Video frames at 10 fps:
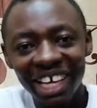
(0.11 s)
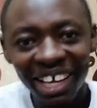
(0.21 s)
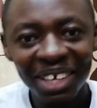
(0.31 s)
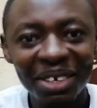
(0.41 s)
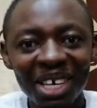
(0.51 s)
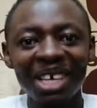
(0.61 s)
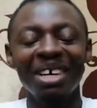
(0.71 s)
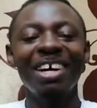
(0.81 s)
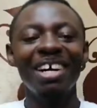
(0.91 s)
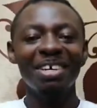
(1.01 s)
there,
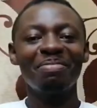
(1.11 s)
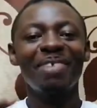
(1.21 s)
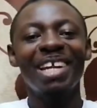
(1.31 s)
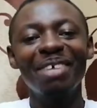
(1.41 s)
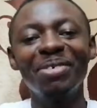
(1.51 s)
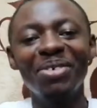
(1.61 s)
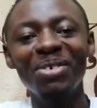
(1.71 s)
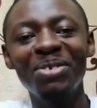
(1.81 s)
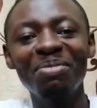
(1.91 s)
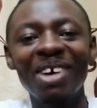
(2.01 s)
my name is
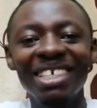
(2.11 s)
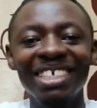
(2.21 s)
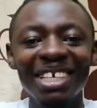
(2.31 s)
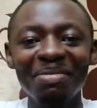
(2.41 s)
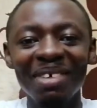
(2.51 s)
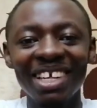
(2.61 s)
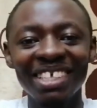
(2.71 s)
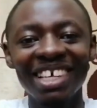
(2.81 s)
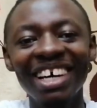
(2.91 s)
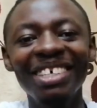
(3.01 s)
Osu Wachi
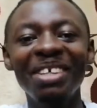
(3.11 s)
Ebenezer,